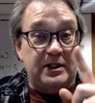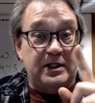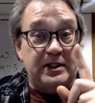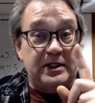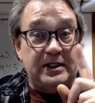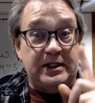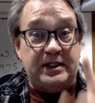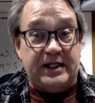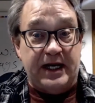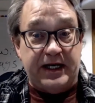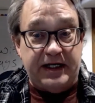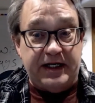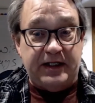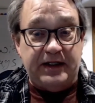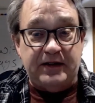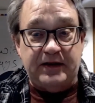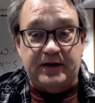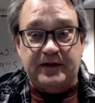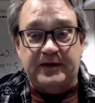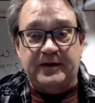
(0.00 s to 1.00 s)
Get it?
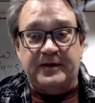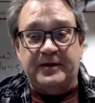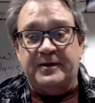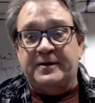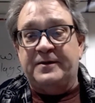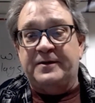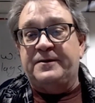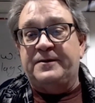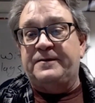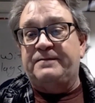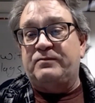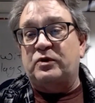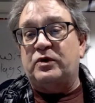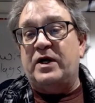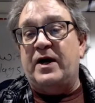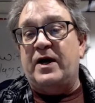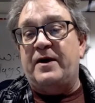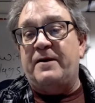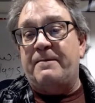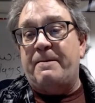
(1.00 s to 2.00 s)
Okay.
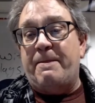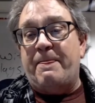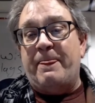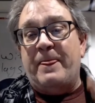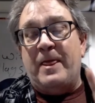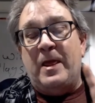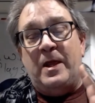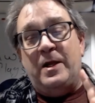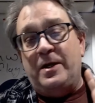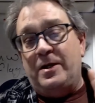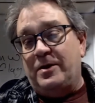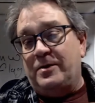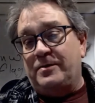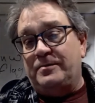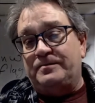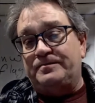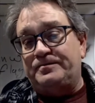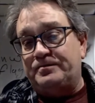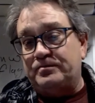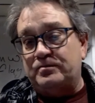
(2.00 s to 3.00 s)

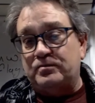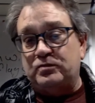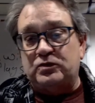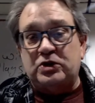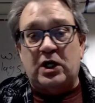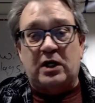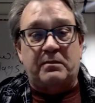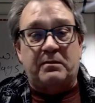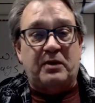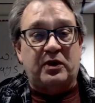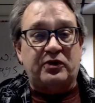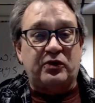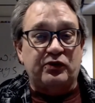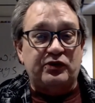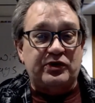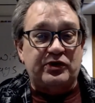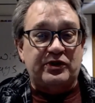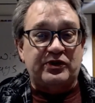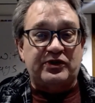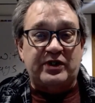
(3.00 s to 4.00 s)
We'll talk about those
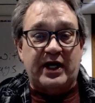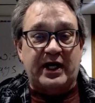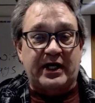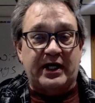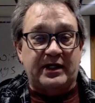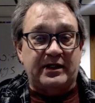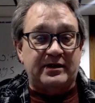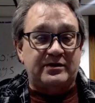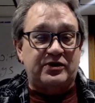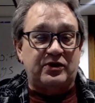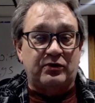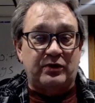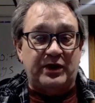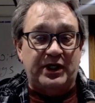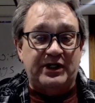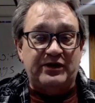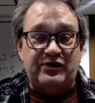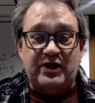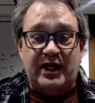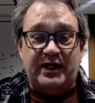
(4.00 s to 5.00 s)
in a second. So
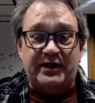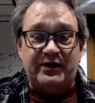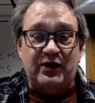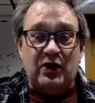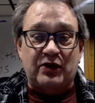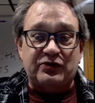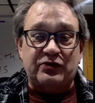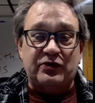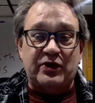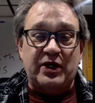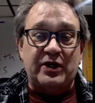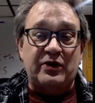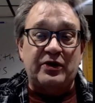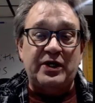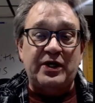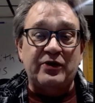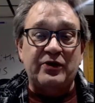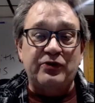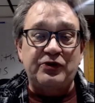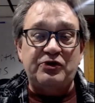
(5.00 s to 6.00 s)
inside the alternator,
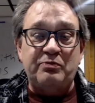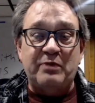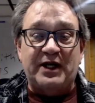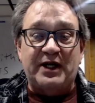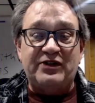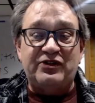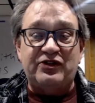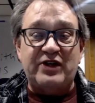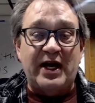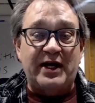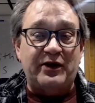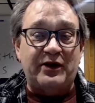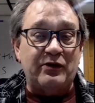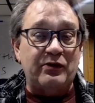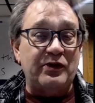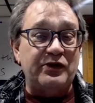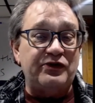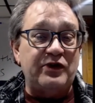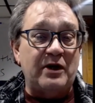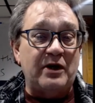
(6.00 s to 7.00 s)
here is my stator
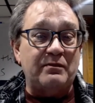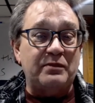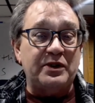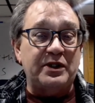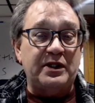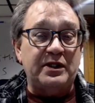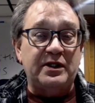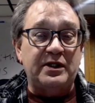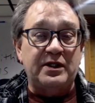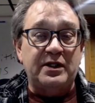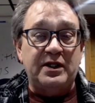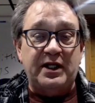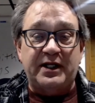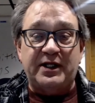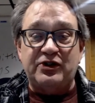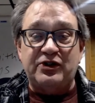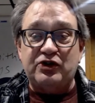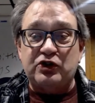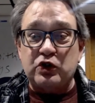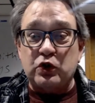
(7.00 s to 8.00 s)
assembly, and
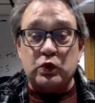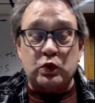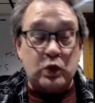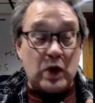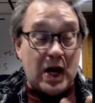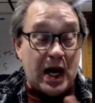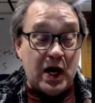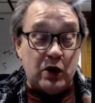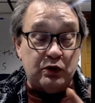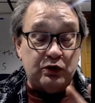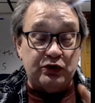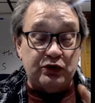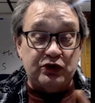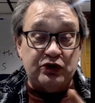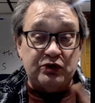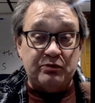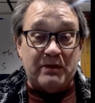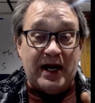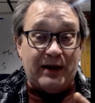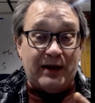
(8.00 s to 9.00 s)
it surrounds
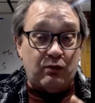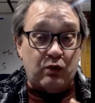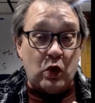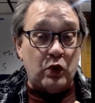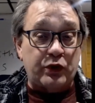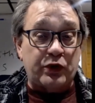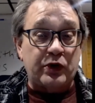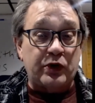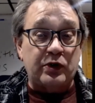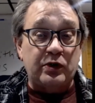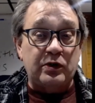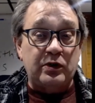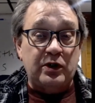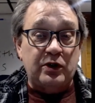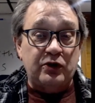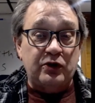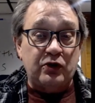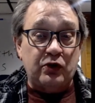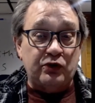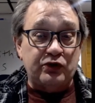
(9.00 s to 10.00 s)
my rotor.
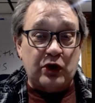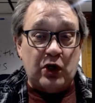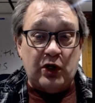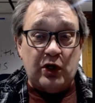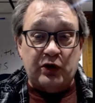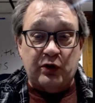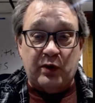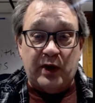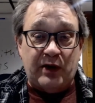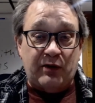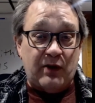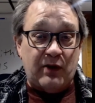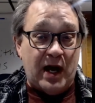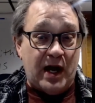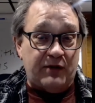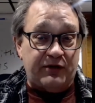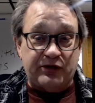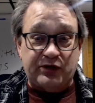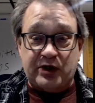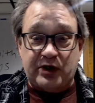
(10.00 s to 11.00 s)
Goes all the way
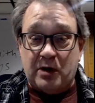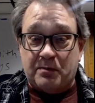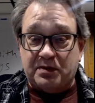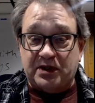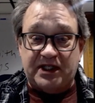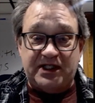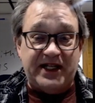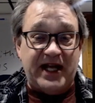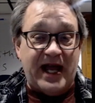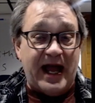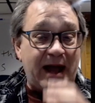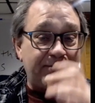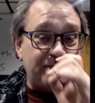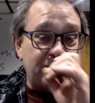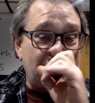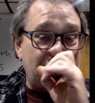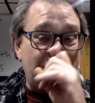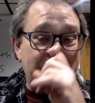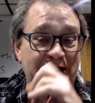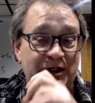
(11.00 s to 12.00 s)
around. There's a couple of taps
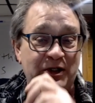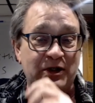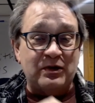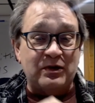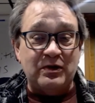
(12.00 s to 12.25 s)
on here